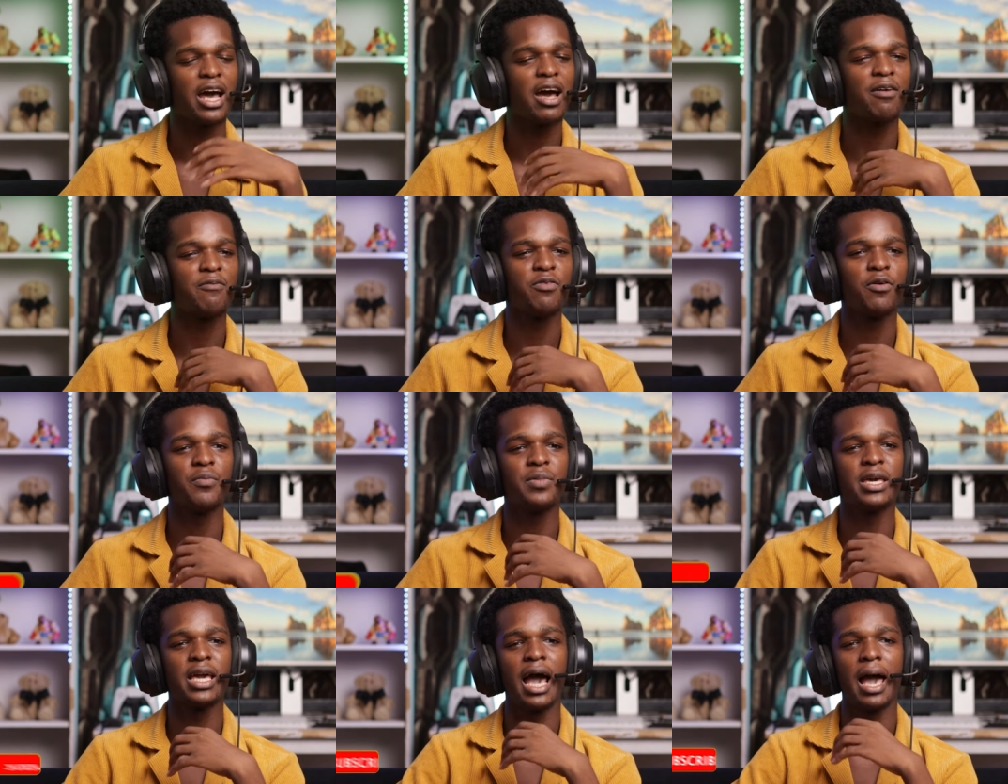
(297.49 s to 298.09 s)
And
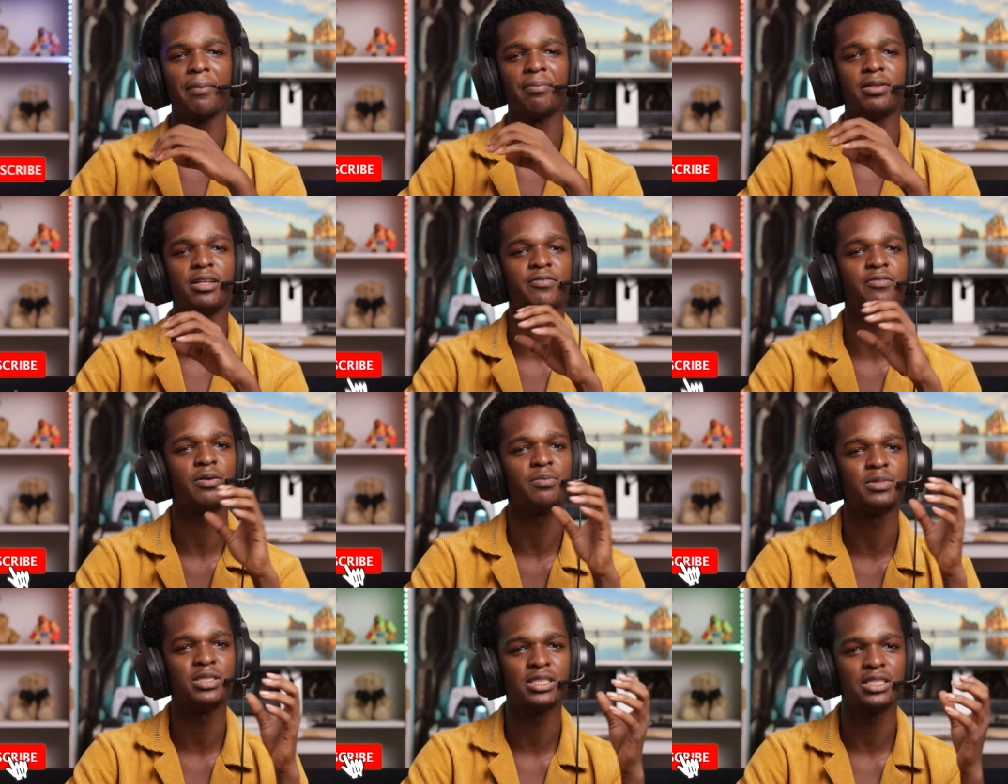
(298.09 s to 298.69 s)
for me, I
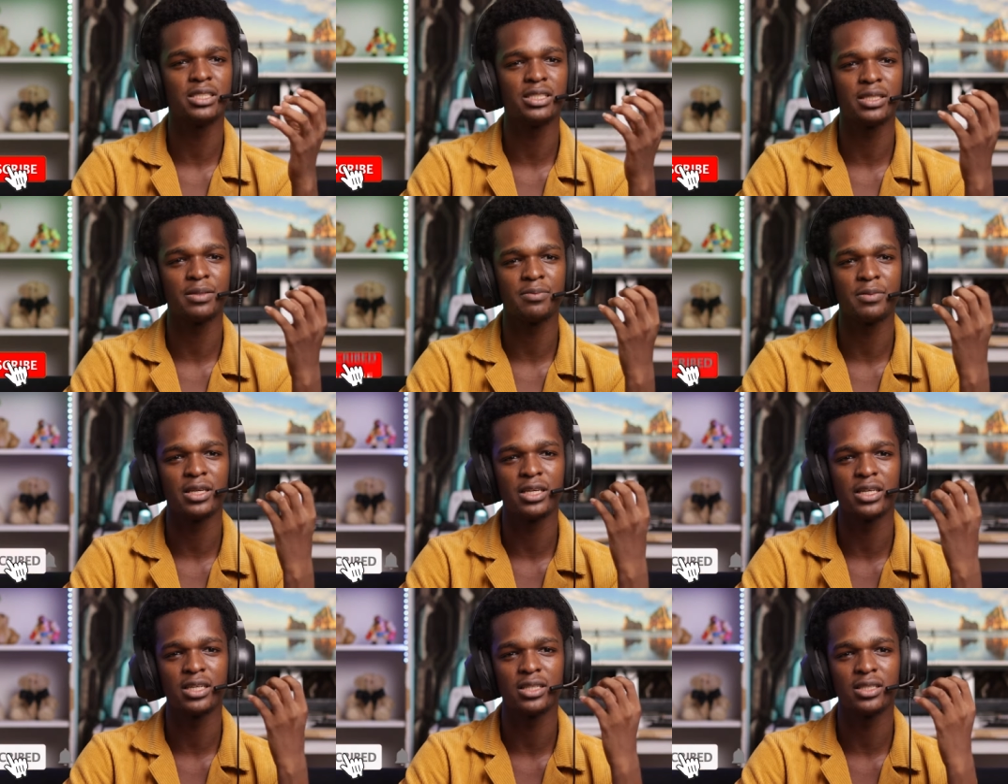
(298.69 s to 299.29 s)
believe
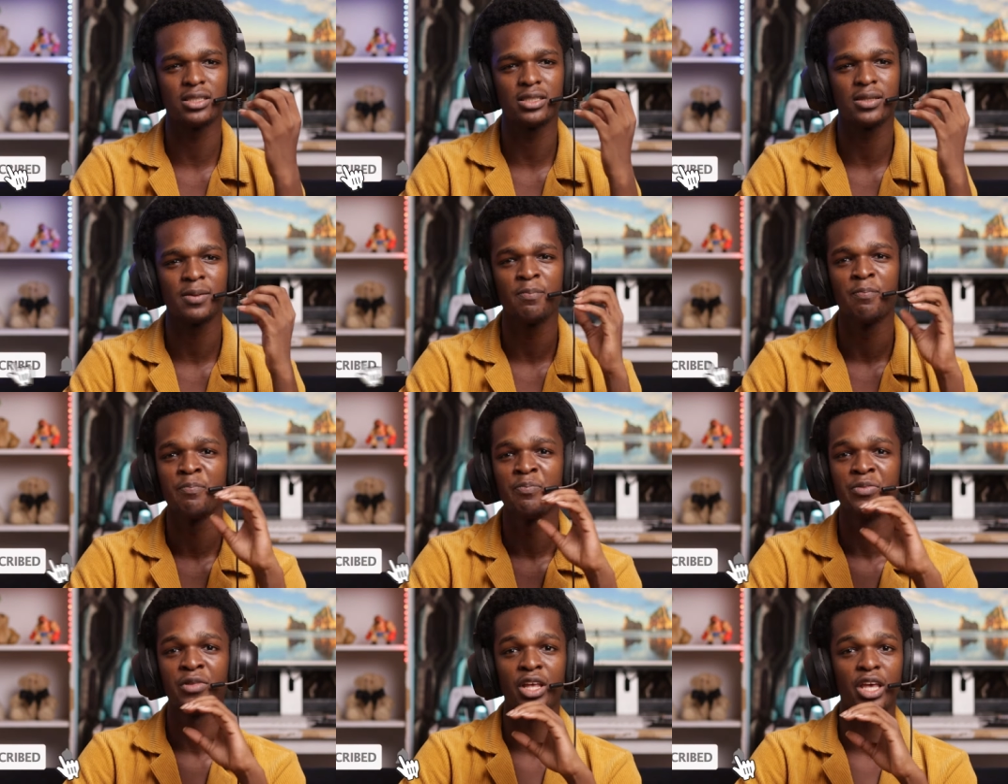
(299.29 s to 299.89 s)
feminism is
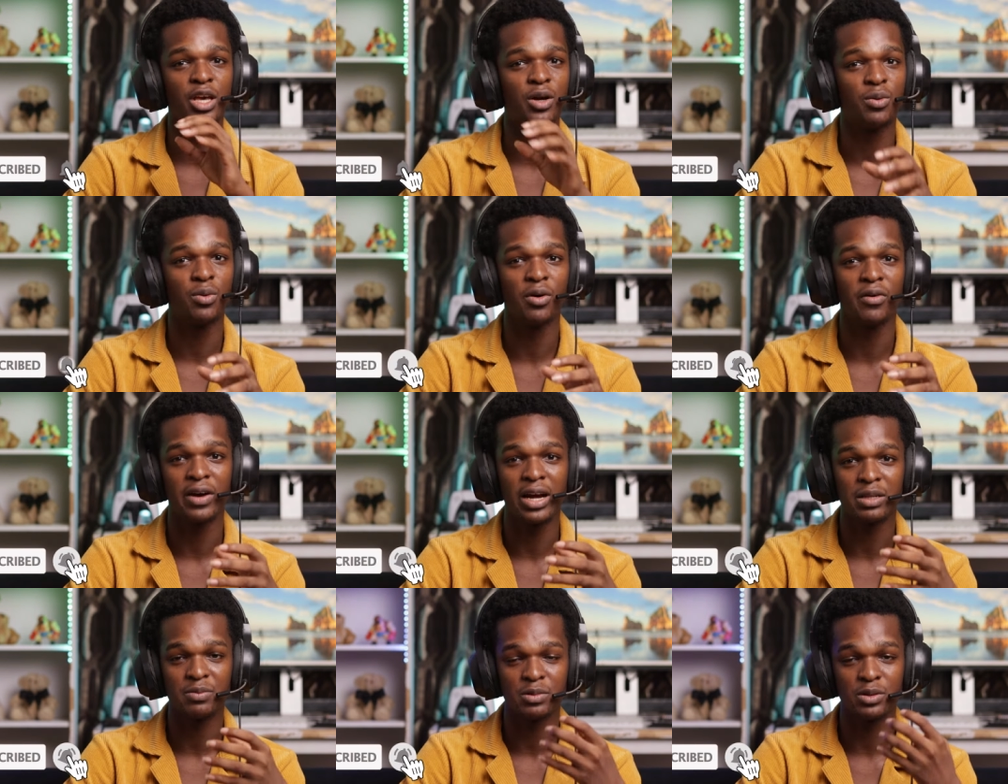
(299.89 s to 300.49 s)

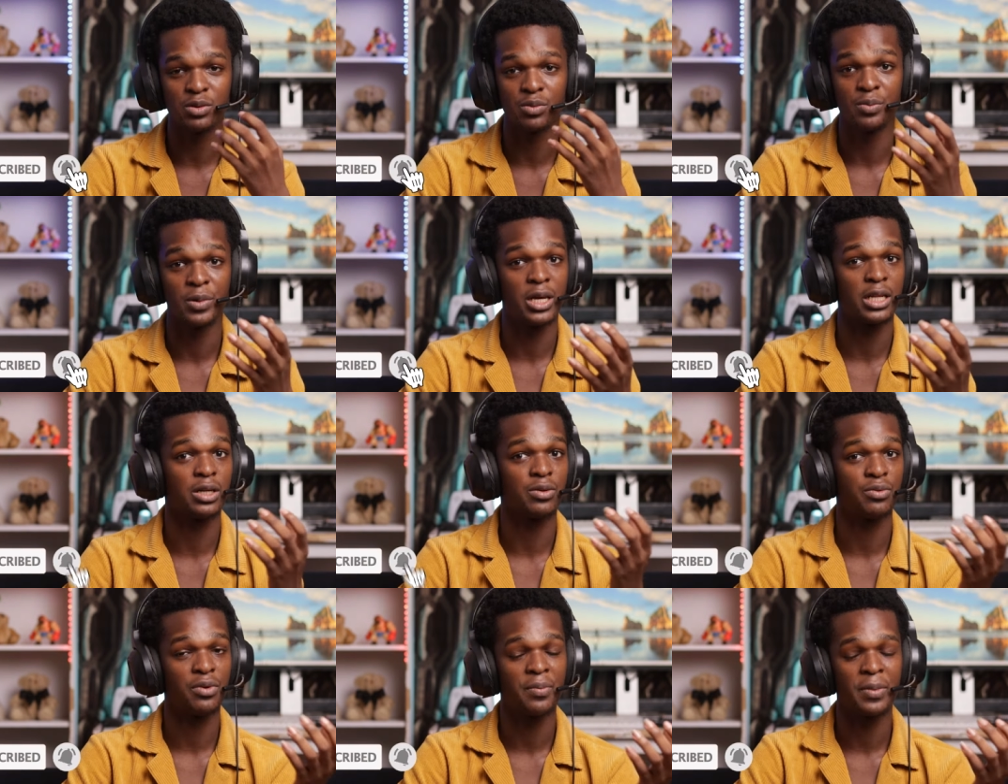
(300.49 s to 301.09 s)
equal rights between
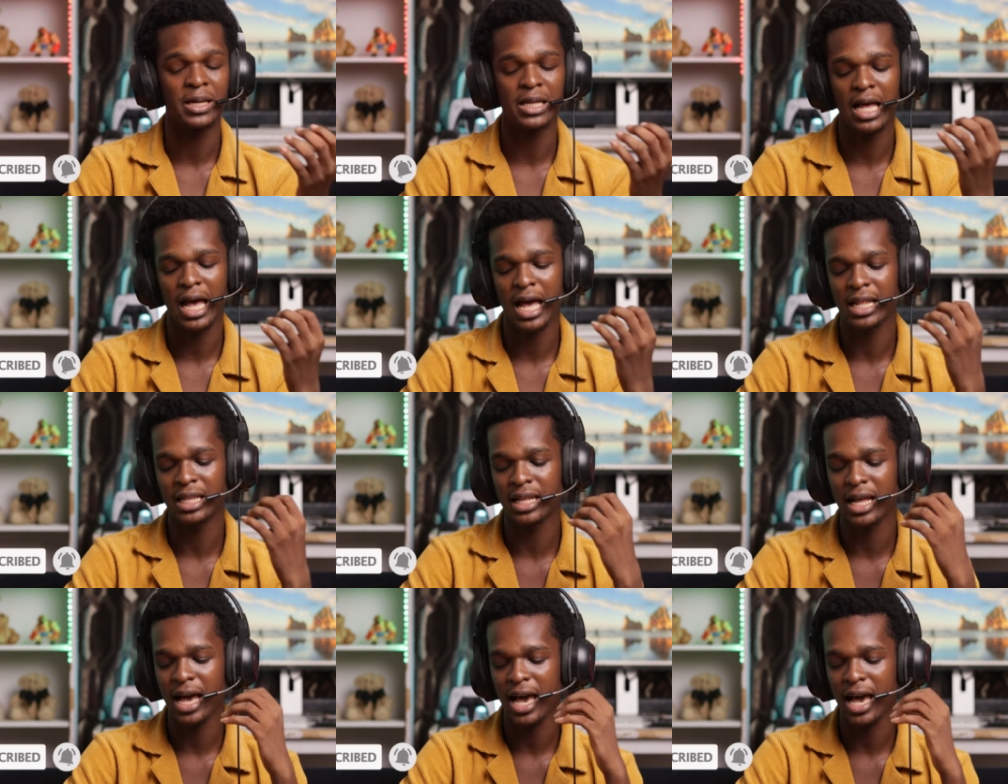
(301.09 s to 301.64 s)
men and women, and